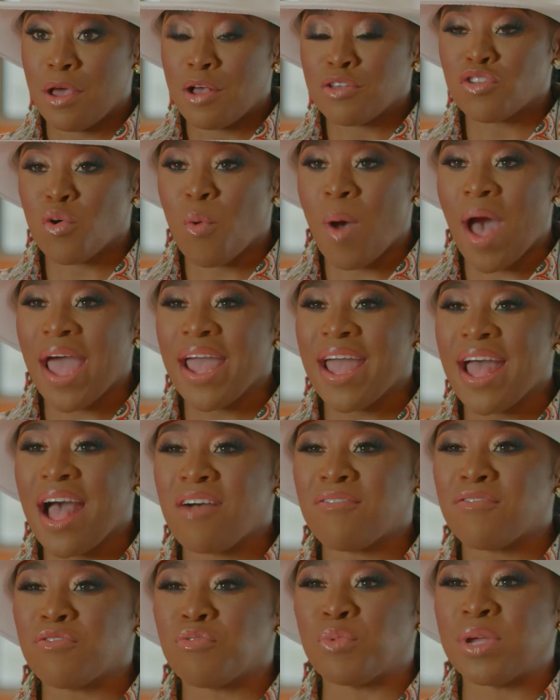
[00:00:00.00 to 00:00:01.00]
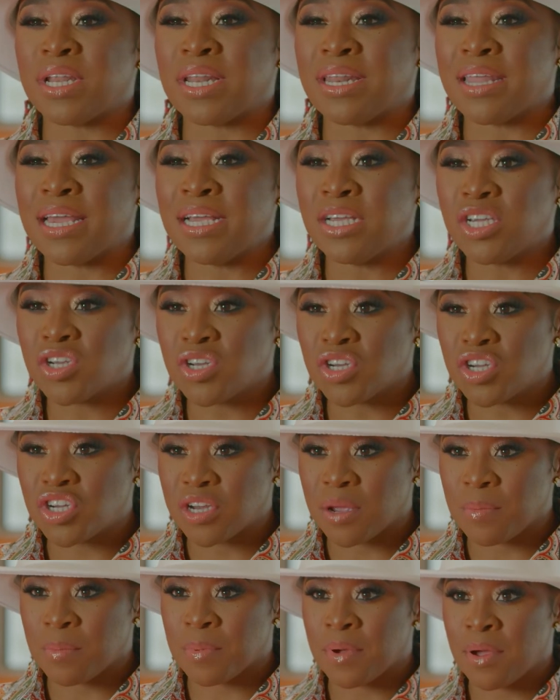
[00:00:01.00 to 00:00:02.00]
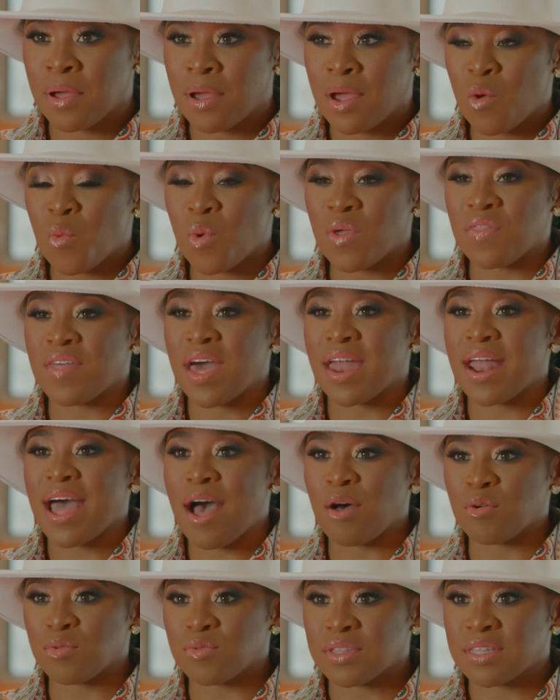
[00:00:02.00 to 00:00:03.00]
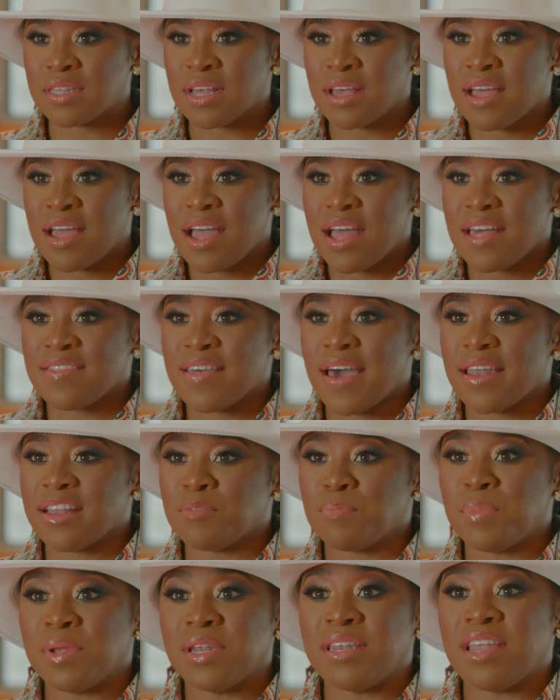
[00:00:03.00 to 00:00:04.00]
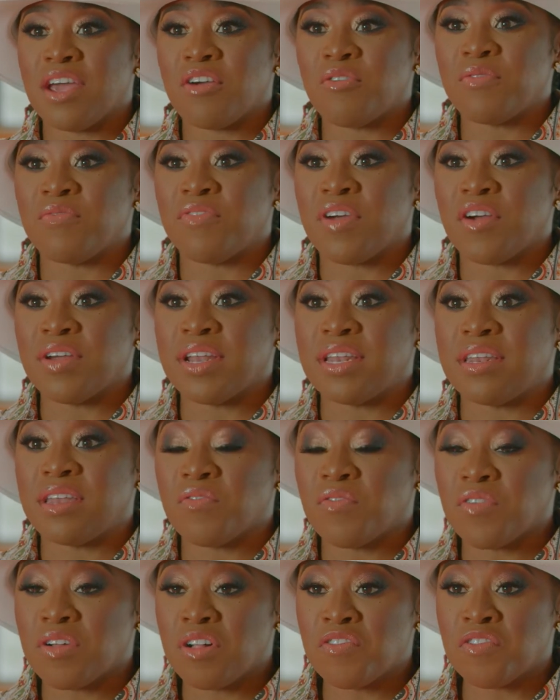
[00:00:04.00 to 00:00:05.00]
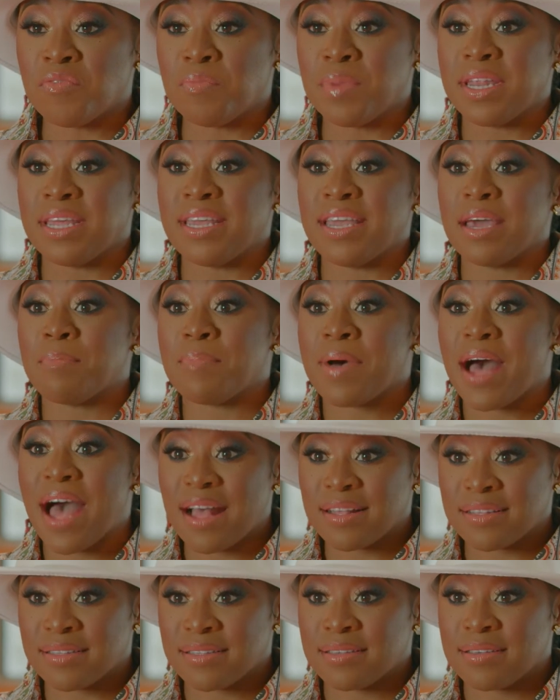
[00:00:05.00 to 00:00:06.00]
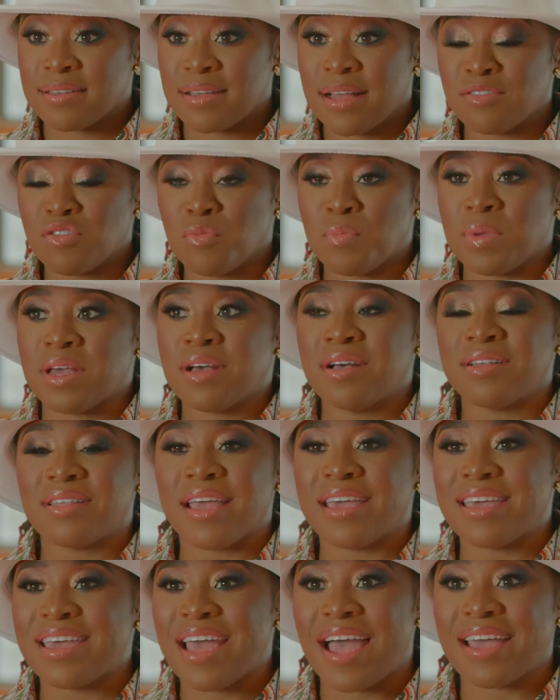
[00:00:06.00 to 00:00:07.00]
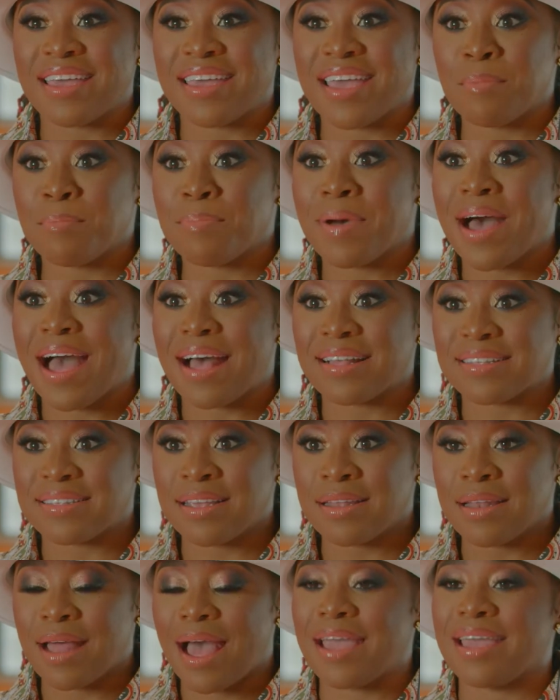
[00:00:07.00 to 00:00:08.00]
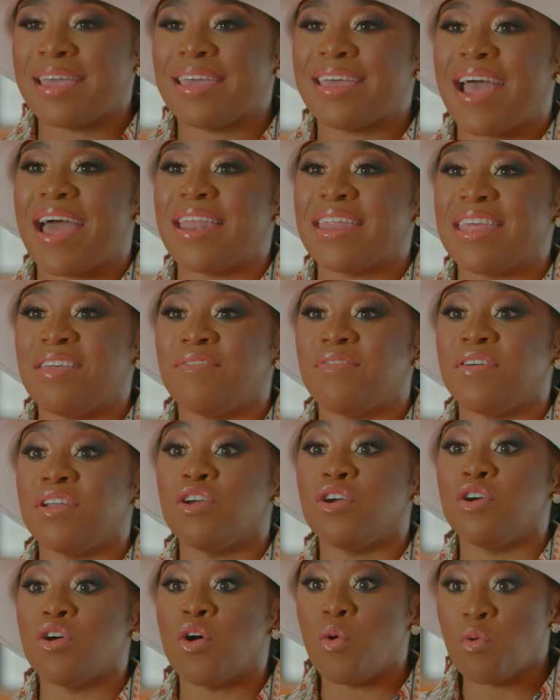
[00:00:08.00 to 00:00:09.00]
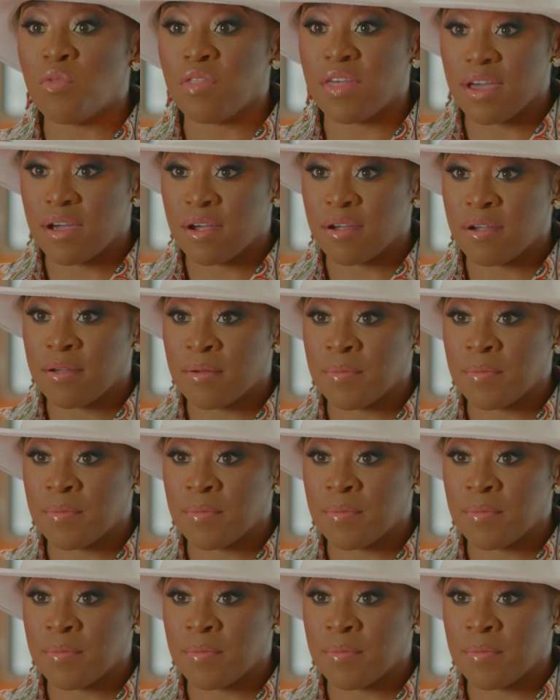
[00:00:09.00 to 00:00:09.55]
So I have a relationship with that house that has been very, very difficult for me to get past. And so because I can't get past it, I can't even go there.